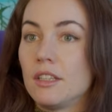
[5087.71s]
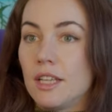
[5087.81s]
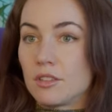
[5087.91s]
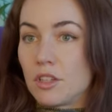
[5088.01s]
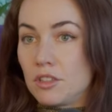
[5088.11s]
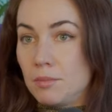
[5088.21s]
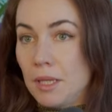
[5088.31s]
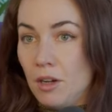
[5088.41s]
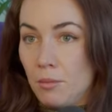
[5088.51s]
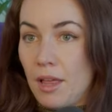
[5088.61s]
that's going to
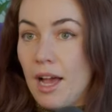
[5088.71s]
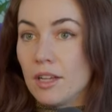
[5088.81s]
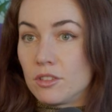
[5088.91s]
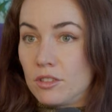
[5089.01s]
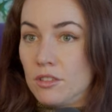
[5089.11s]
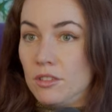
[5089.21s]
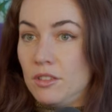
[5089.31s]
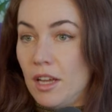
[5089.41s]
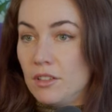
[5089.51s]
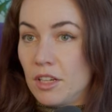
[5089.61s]
speed up that
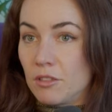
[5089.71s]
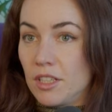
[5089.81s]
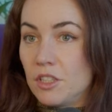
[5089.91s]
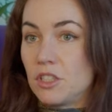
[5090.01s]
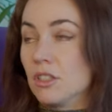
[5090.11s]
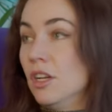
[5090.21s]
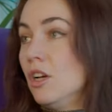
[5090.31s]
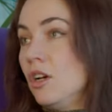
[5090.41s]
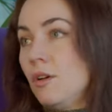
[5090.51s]
de- degradation. Mm-hmm.